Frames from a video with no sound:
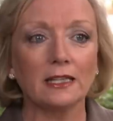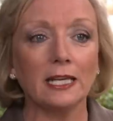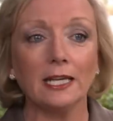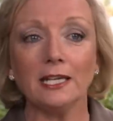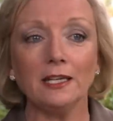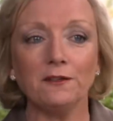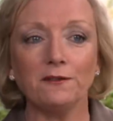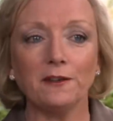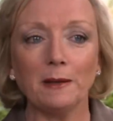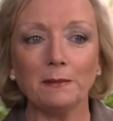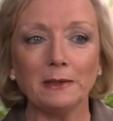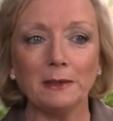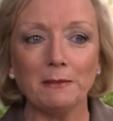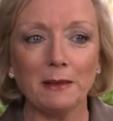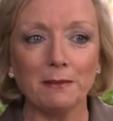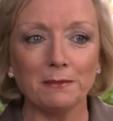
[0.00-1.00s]
key
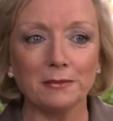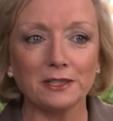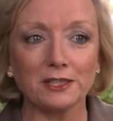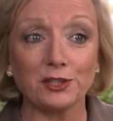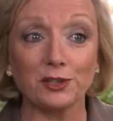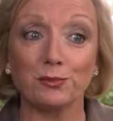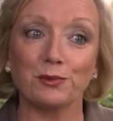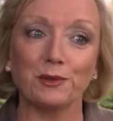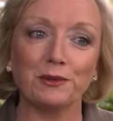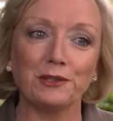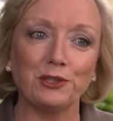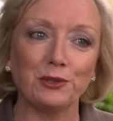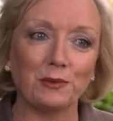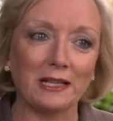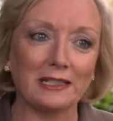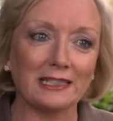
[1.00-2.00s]
family members to ruin
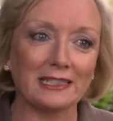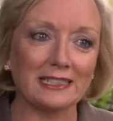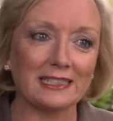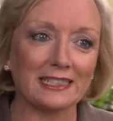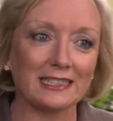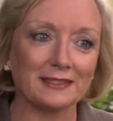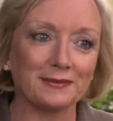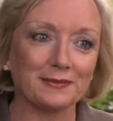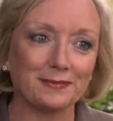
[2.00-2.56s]
your wedding, is it?